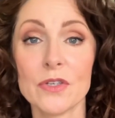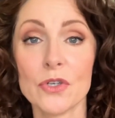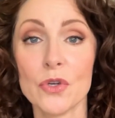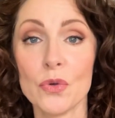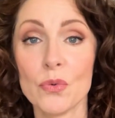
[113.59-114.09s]

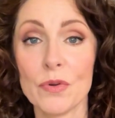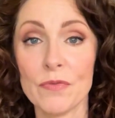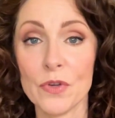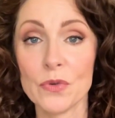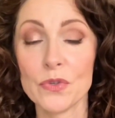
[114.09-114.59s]
to
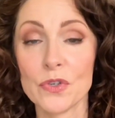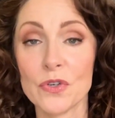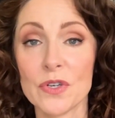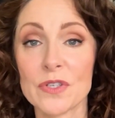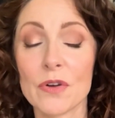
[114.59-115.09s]
review
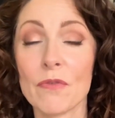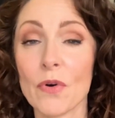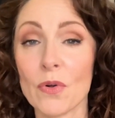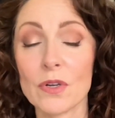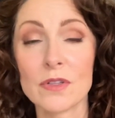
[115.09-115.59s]
students of
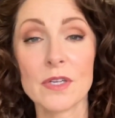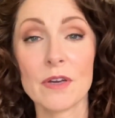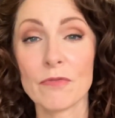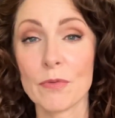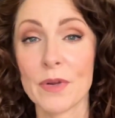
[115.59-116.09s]
all of the
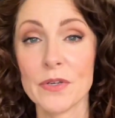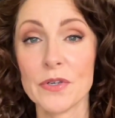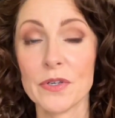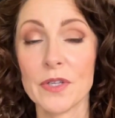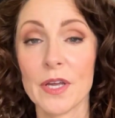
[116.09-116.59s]

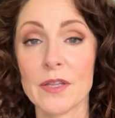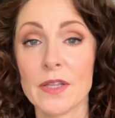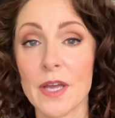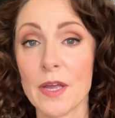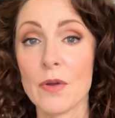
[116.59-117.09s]
information that
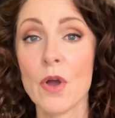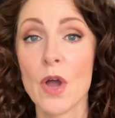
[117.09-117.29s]
they